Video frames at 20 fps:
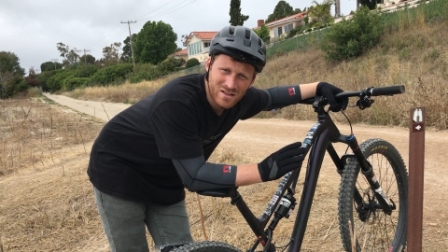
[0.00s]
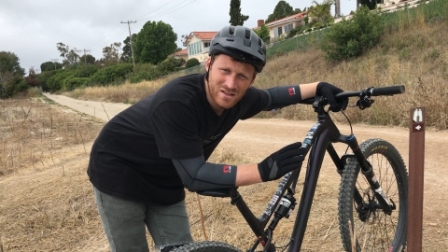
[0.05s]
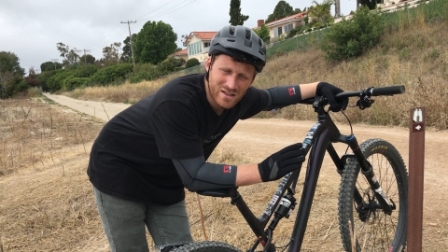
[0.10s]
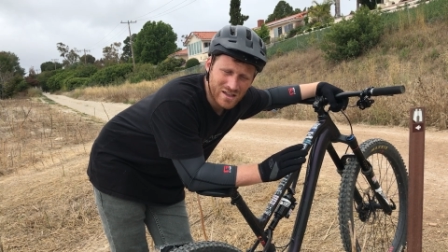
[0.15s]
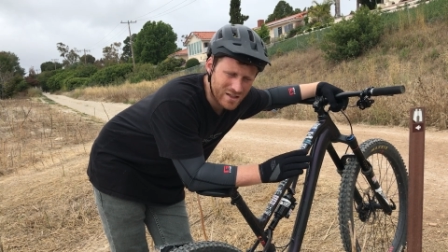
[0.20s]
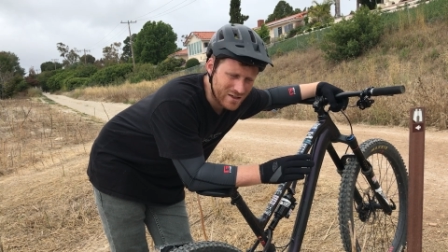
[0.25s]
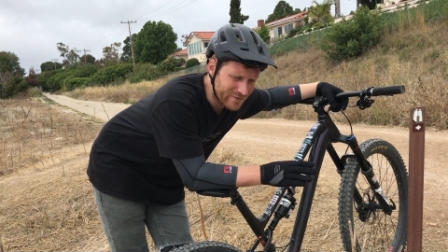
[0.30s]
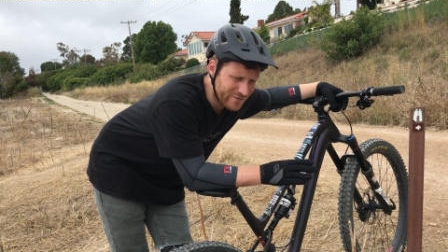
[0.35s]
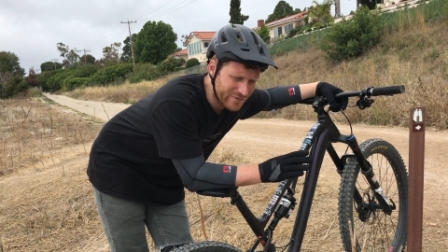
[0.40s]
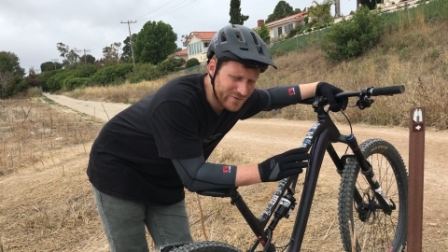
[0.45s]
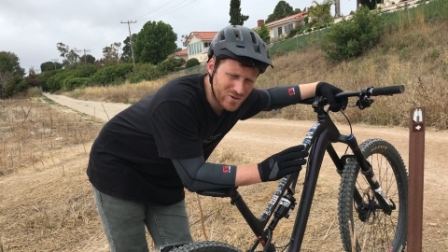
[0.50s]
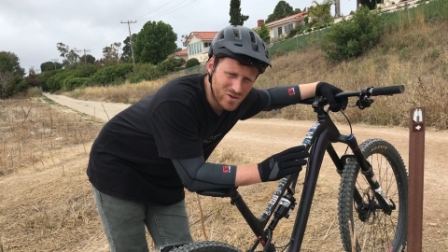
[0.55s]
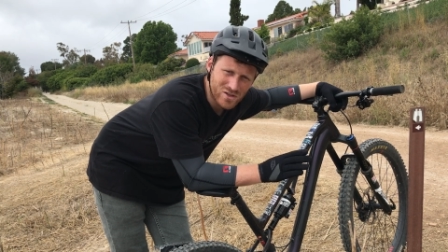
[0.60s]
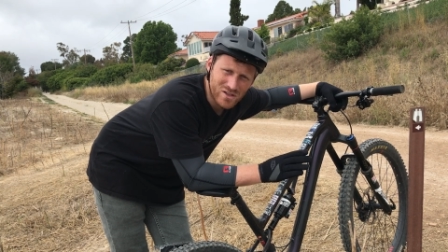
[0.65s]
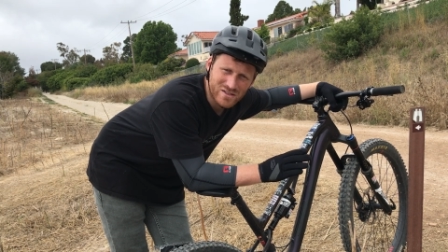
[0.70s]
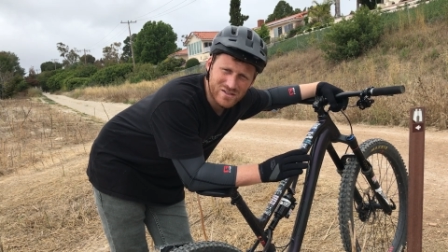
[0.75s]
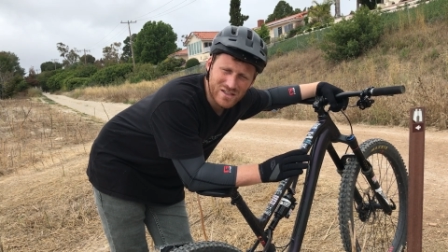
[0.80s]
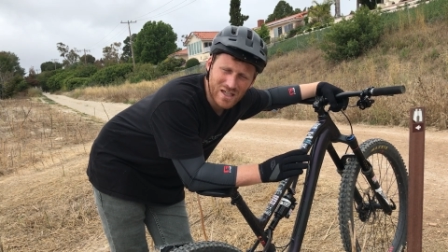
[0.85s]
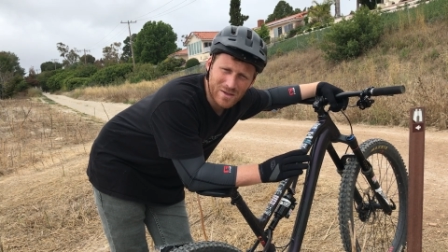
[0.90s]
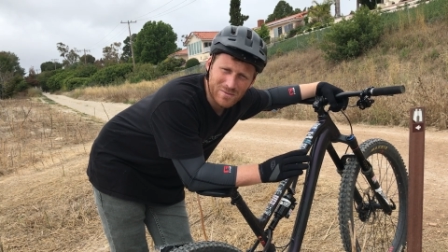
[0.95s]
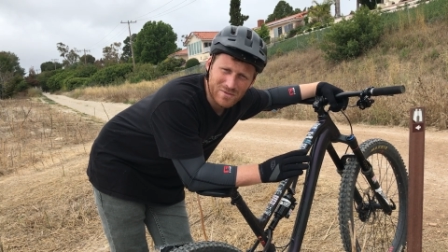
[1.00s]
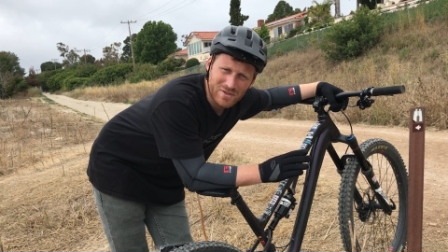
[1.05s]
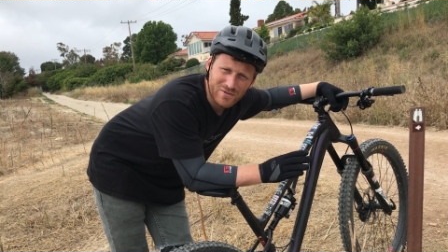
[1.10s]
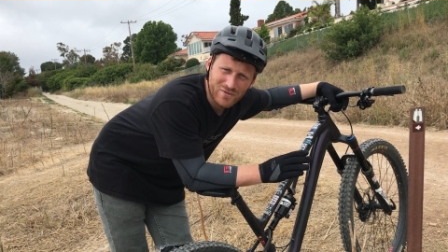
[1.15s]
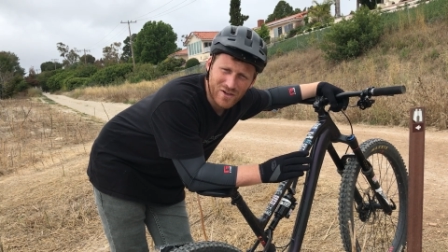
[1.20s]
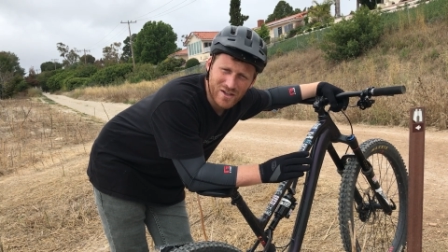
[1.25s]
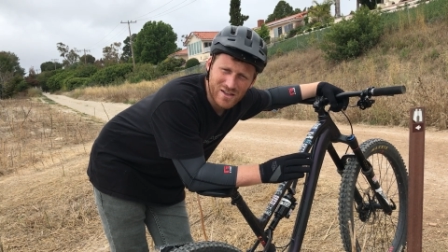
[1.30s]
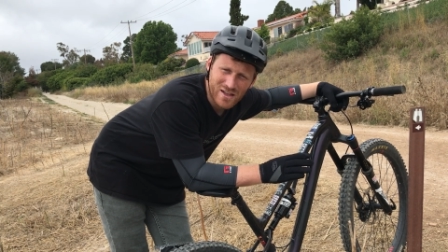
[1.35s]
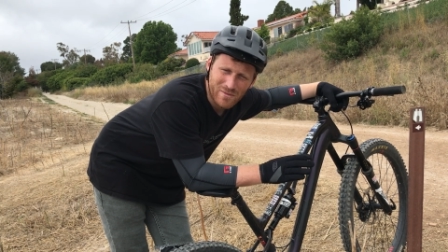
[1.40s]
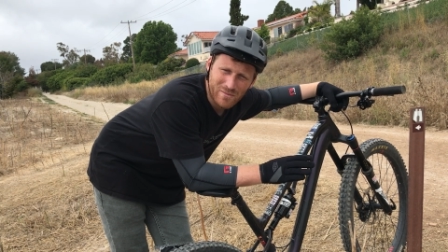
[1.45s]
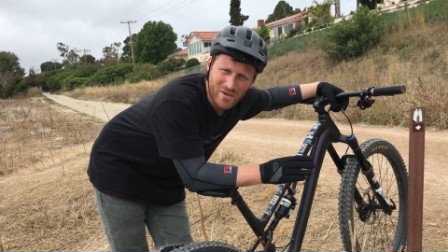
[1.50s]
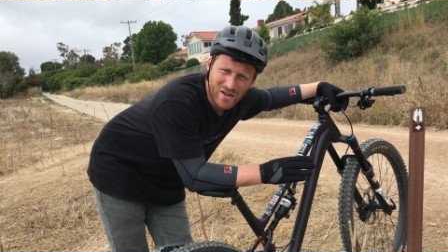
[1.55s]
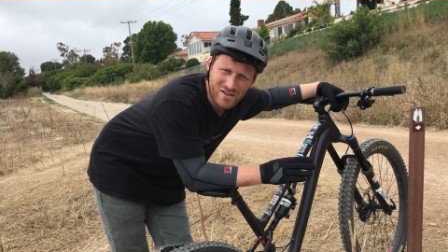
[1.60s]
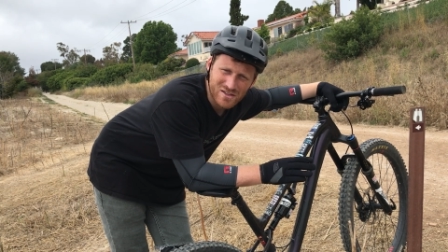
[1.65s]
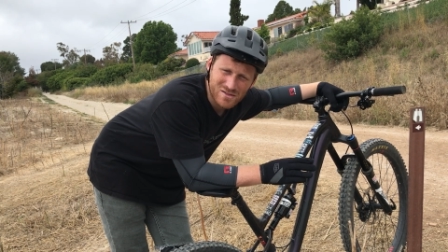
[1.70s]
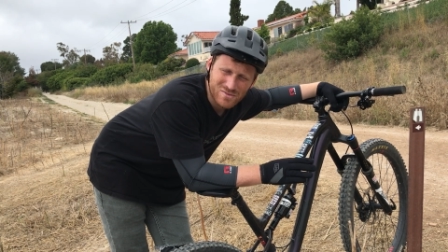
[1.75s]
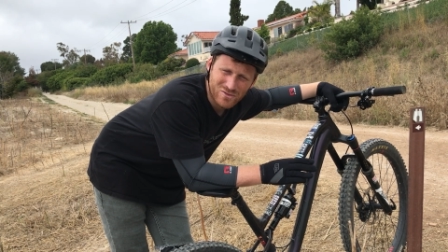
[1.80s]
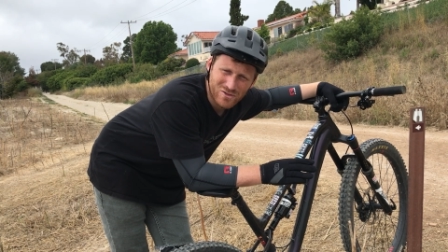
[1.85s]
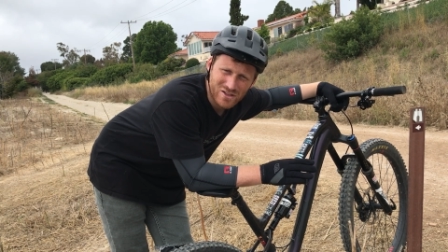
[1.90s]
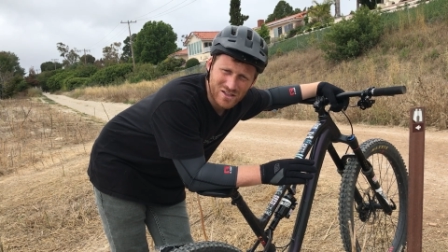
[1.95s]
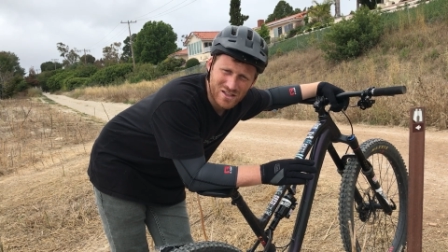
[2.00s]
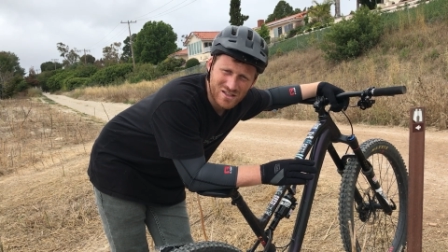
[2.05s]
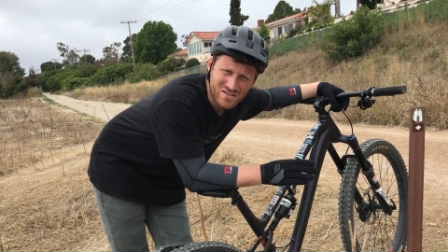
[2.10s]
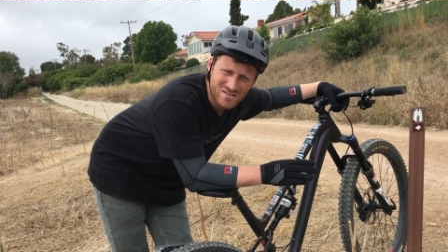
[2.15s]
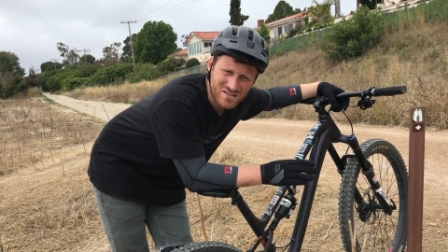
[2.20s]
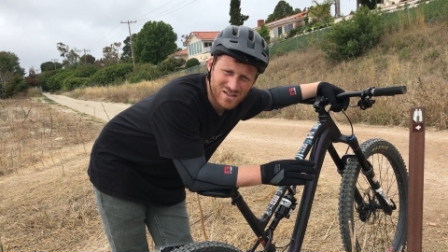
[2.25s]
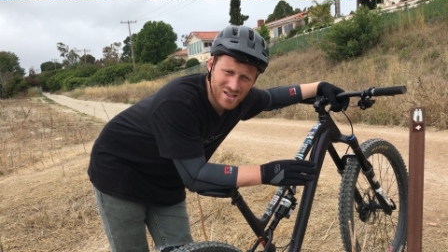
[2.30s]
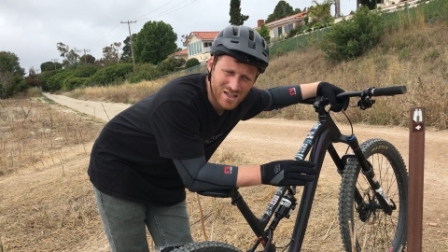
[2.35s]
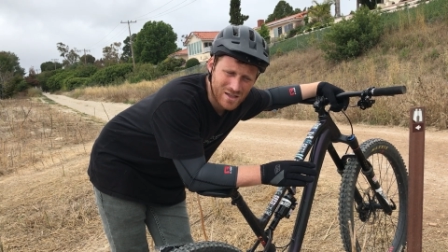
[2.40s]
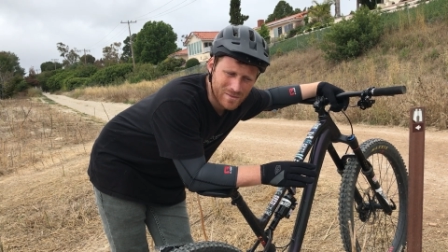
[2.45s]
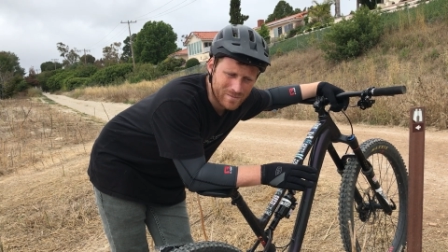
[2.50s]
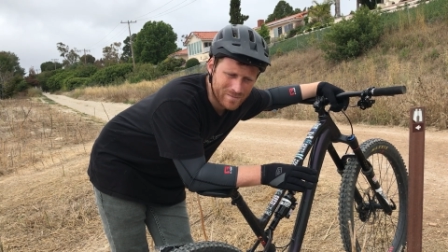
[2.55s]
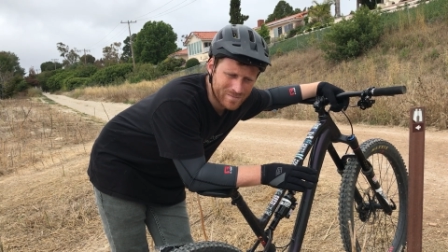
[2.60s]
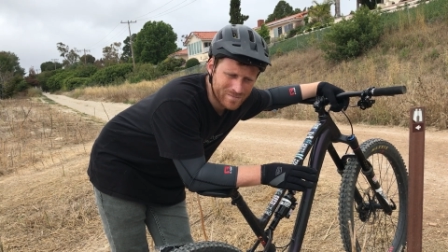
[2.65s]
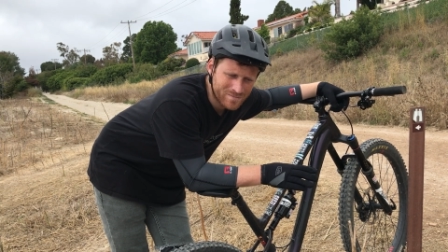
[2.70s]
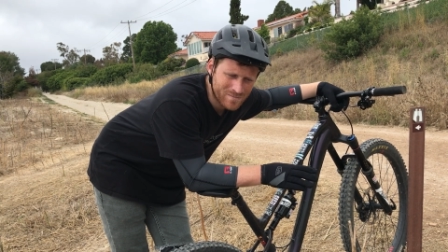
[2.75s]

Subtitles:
and a full attempt to find that balance point each time.